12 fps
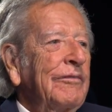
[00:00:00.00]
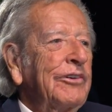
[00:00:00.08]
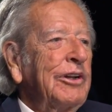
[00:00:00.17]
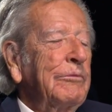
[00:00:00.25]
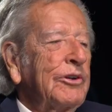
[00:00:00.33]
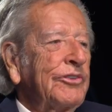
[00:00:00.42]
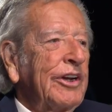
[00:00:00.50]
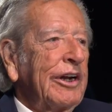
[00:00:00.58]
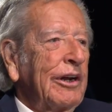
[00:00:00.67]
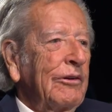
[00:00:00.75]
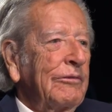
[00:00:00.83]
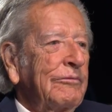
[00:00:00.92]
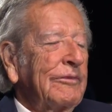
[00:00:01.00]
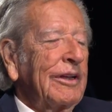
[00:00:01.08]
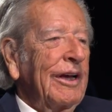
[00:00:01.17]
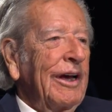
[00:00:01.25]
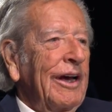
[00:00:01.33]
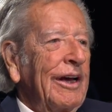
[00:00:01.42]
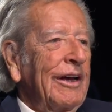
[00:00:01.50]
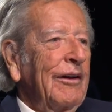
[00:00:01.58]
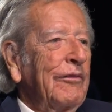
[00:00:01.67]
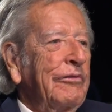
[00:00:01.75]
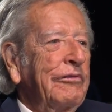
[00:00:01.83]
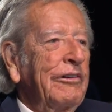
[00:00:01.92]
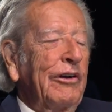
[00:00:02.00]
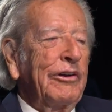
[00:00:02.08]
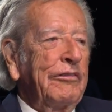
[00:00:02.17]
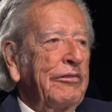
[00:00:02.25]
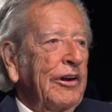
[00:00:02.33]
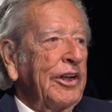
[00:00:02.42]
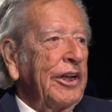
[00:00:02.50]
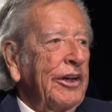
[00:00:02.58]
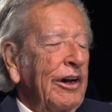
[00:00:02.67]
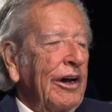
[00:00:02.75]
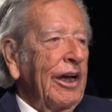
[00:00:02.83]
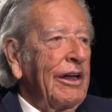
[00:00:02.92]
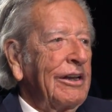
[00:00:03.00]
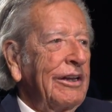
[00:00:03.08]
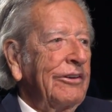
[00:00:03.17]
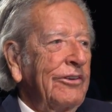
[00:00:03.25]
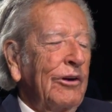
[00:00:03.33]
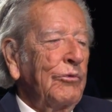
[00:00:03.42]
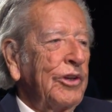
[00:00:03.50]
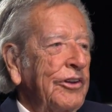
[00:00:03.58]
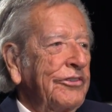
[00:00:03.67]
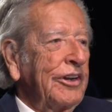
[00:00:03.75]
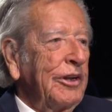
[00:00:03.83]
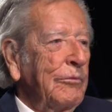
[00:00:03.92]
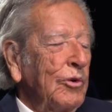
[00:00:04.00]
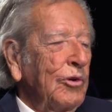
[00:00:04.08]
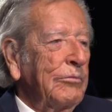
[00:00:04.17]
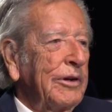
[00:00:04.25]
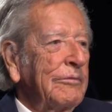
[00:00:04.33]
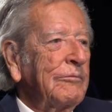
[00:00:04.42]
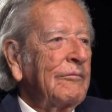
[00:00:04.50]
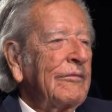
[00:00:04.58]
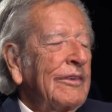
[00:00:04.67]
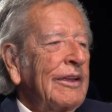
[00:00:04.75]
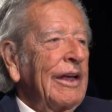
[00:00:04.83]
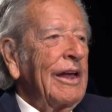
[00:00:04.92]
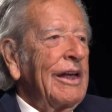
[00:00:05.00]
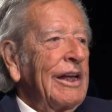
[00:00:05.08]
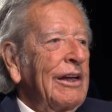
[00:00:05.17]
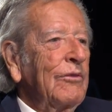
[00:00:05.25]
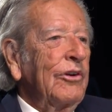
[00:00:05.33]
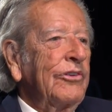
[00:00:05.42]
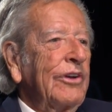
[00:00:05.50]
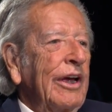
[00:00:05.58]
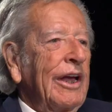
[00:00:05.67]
Vinny Mazzetto. A very funny guy. He's not with us anymore, but it was